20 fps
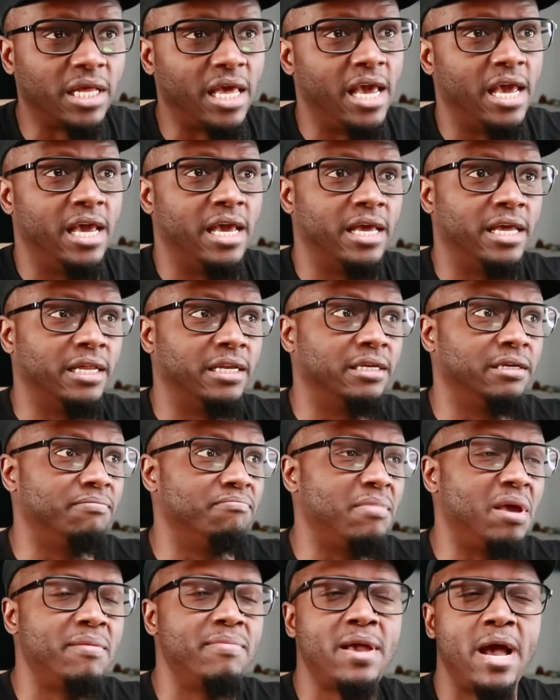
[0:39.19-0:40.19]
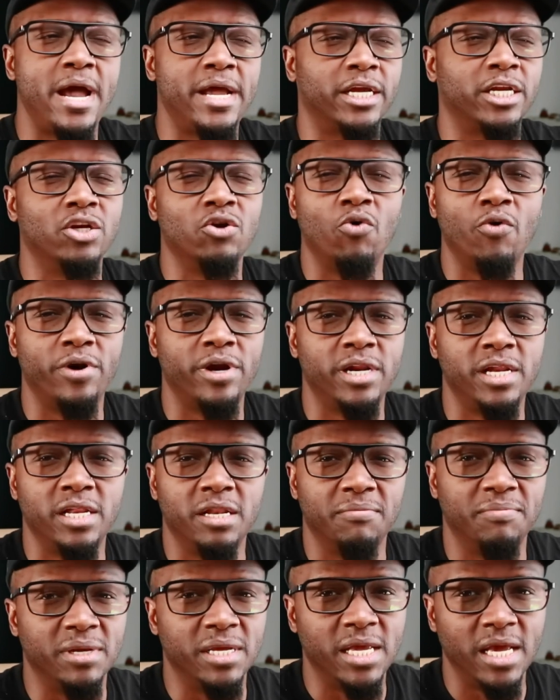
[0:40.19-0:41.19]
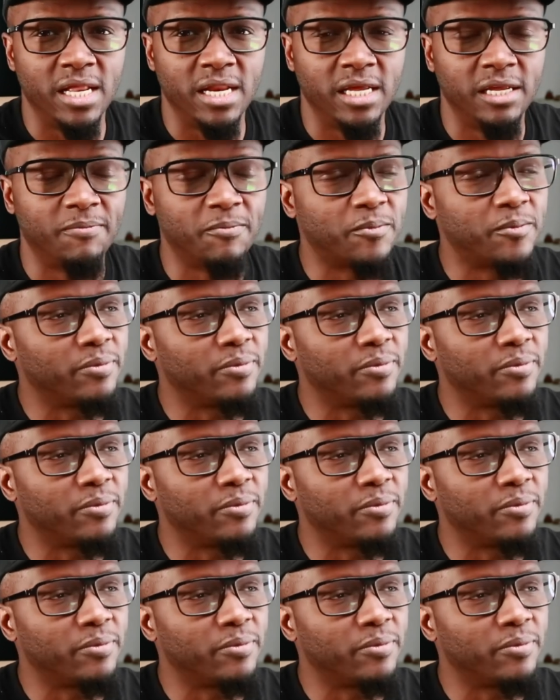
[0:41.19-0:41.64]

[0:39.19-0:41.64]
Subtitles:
and maybe I ignored it in the beginning,